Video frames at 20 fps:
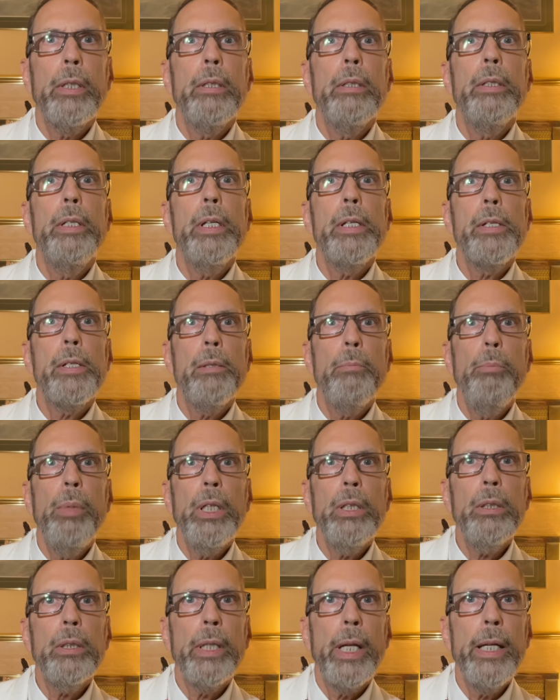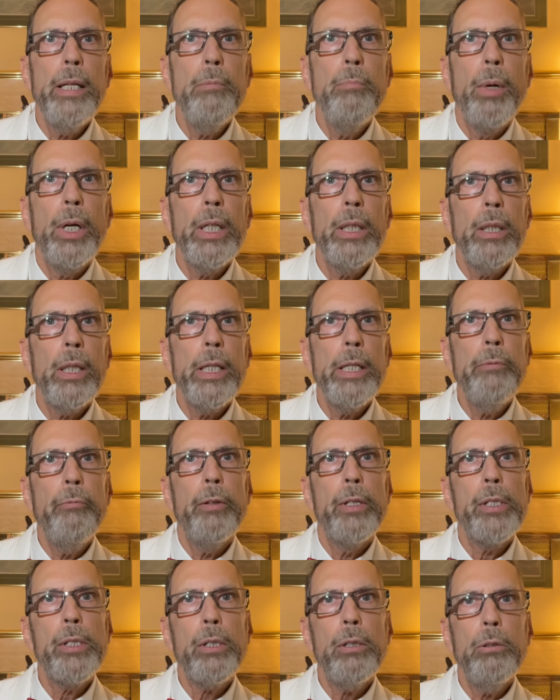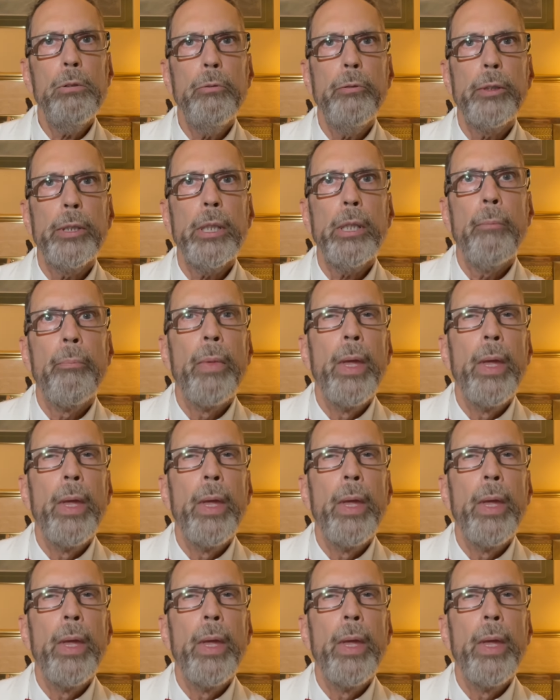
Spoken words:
Disability, My Life is Over,